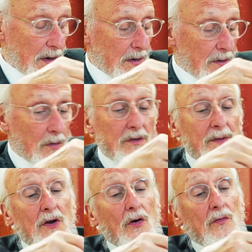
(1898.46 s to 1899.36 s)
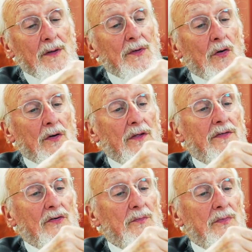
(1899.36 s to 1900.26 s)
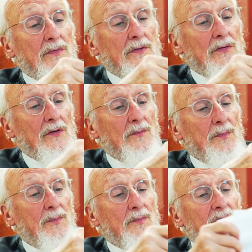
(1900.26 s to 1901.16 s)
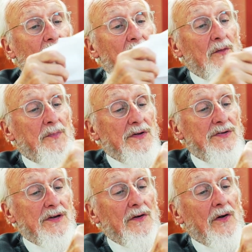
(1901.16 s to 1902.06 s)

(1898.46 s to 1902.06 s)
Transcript: No, let me go to the third final piece here.